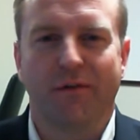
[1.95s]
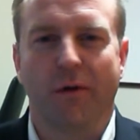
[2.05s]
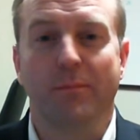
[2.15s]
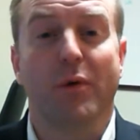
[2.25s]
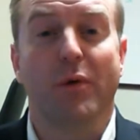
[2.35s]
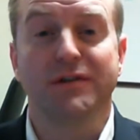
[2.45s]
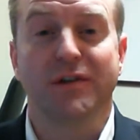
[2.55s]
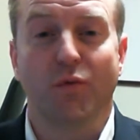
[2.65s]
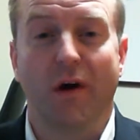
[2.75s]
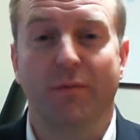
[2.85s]
from
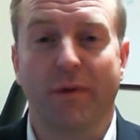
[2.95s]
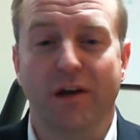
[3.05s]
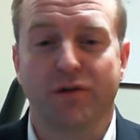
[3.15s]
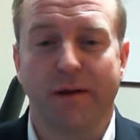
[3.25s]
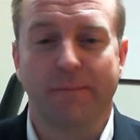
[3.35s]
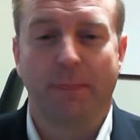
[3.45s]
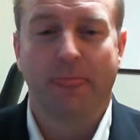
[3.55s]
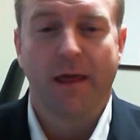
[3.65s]
Paulson Wealth Management